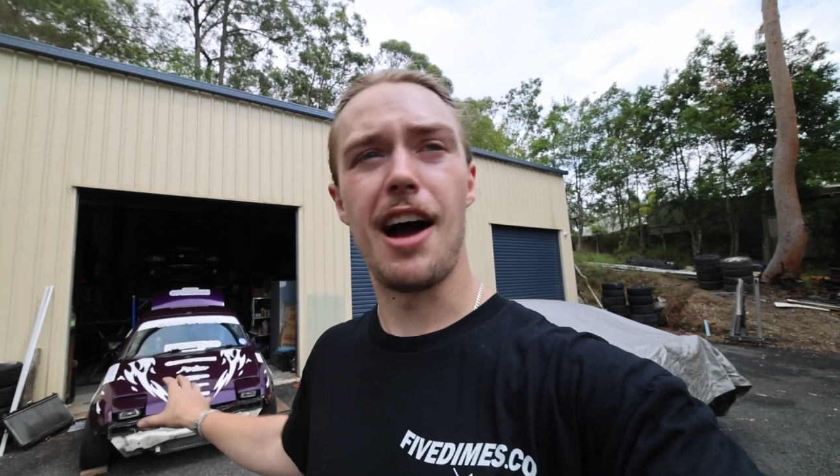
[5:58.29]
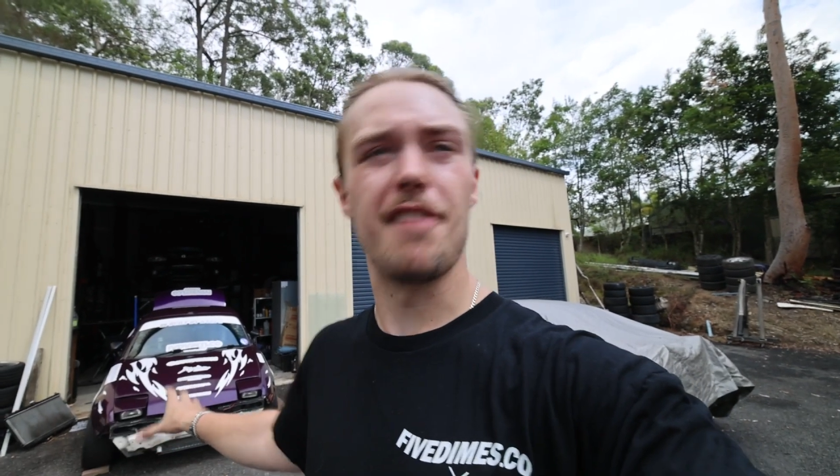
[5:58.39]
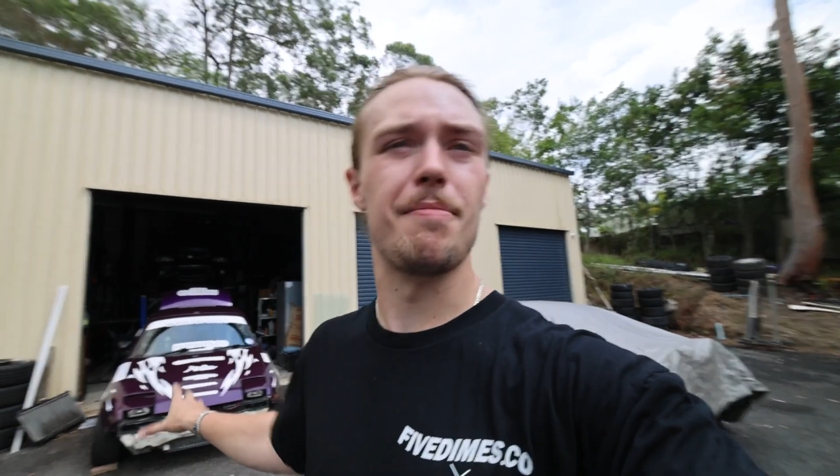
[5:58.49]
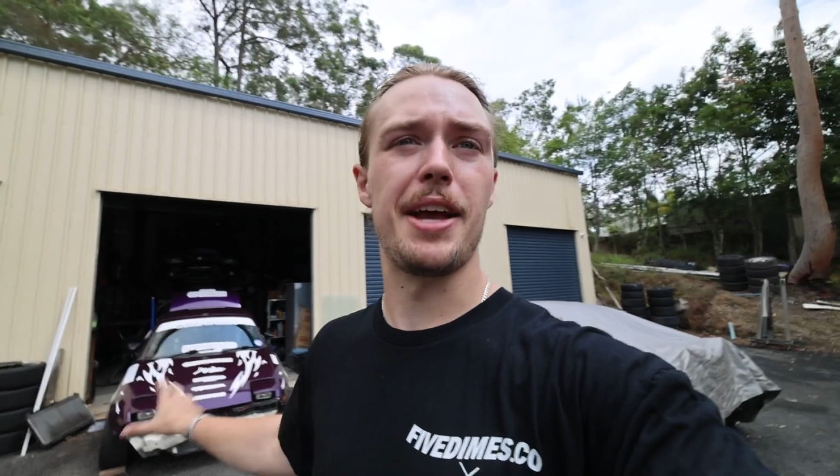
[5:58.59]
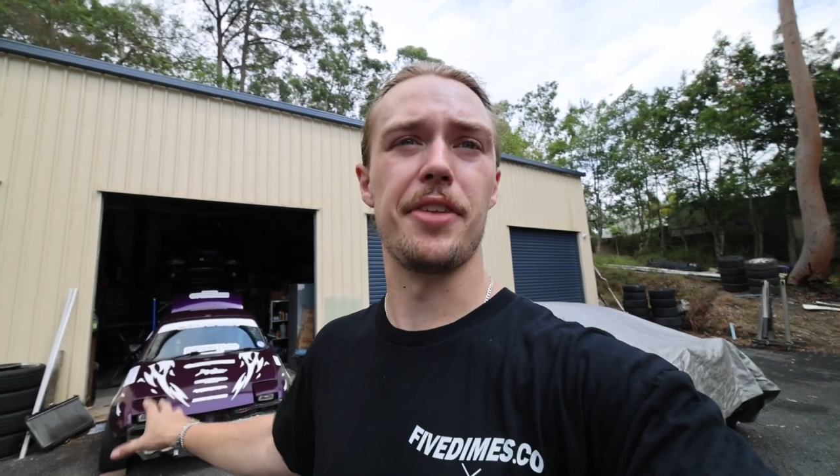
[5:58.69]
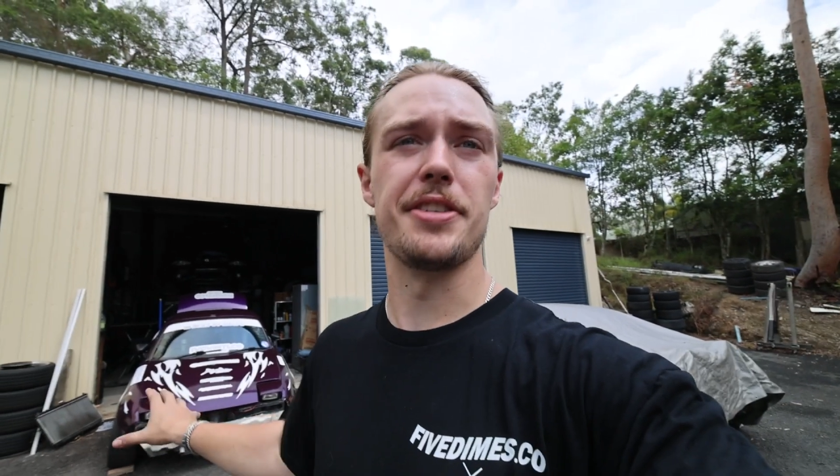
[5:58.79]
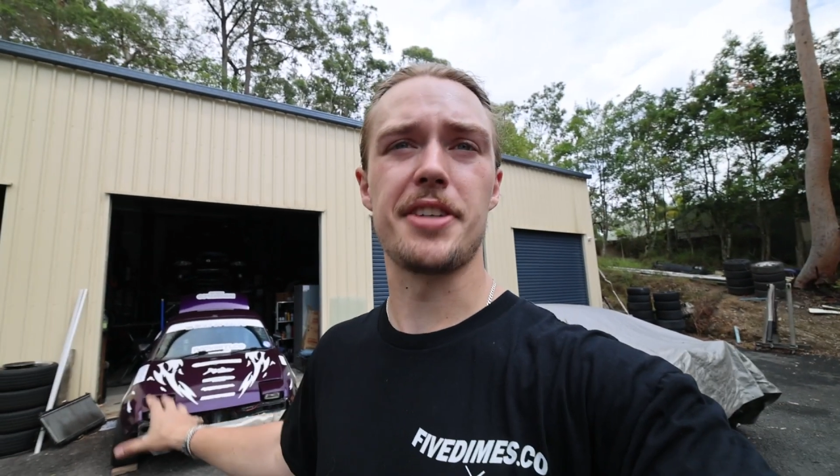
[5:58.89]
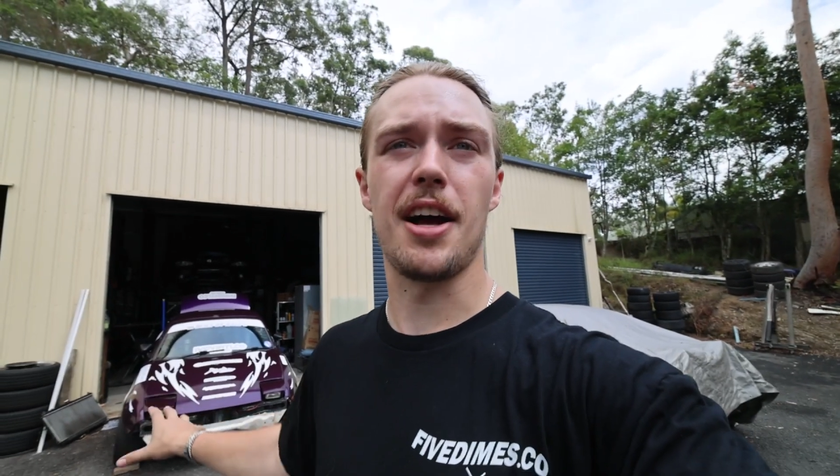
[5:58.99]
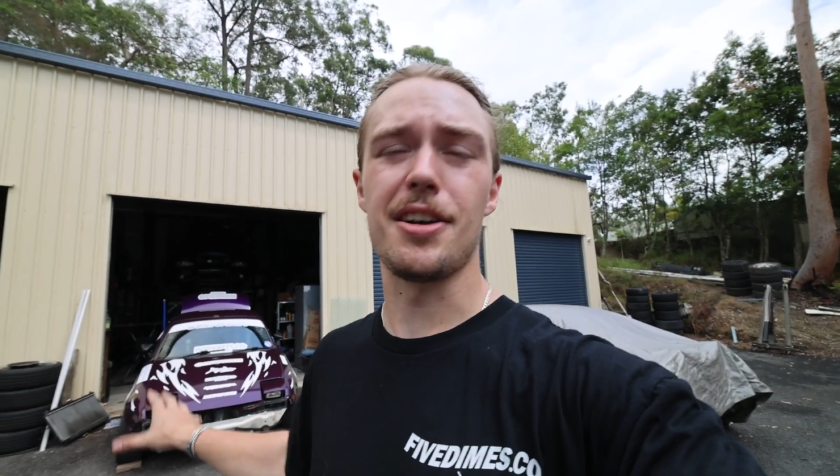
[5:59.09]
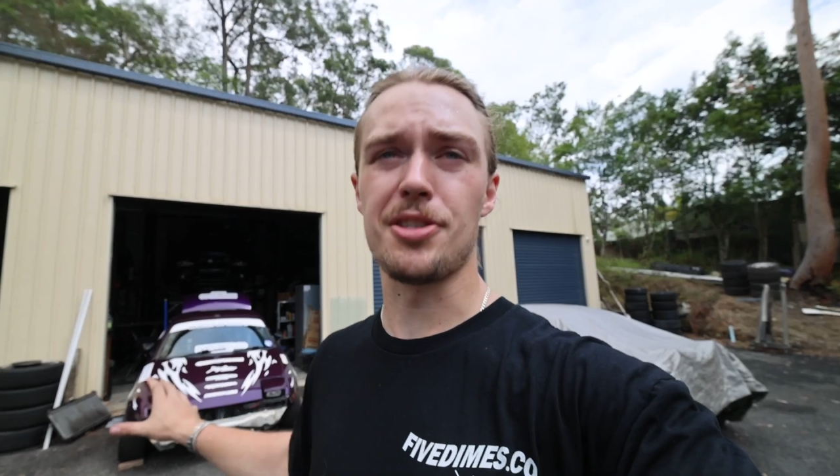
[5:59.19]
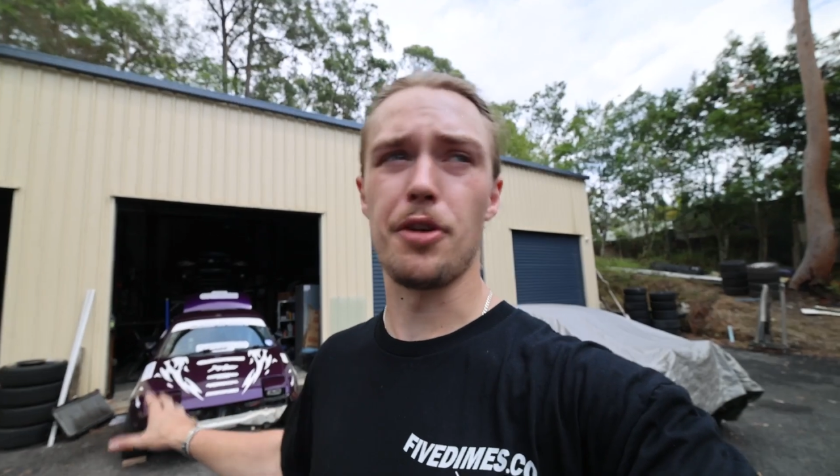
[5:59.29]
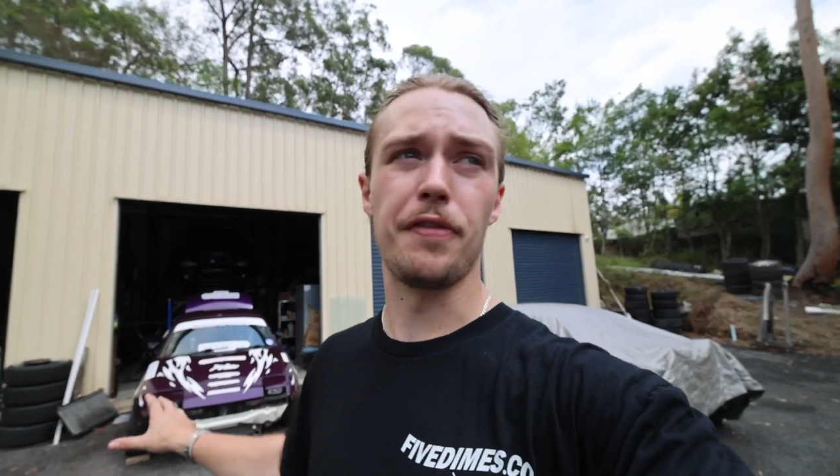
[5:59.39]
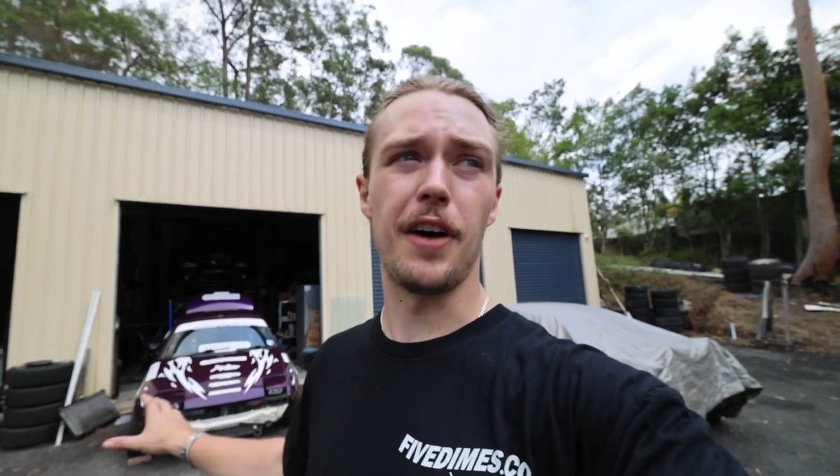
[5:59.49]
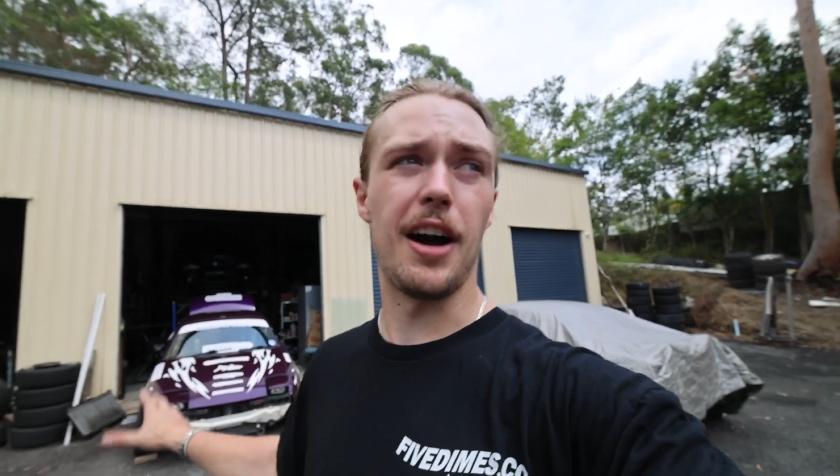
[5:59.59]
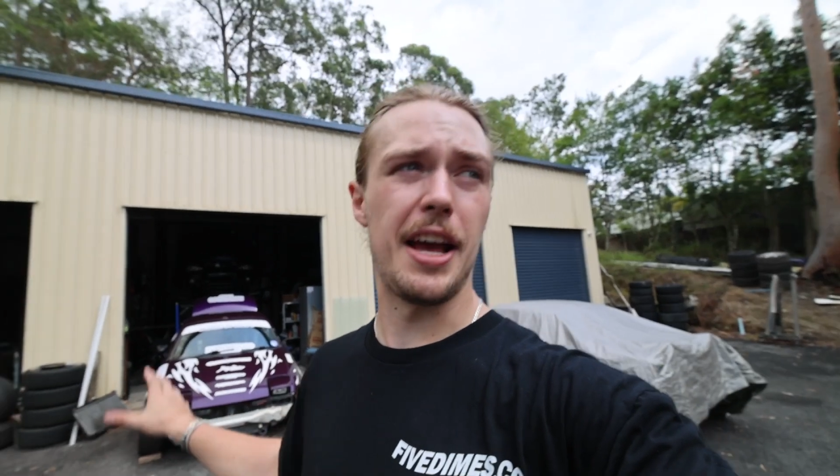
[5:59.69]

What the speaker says: I've made on this car so far,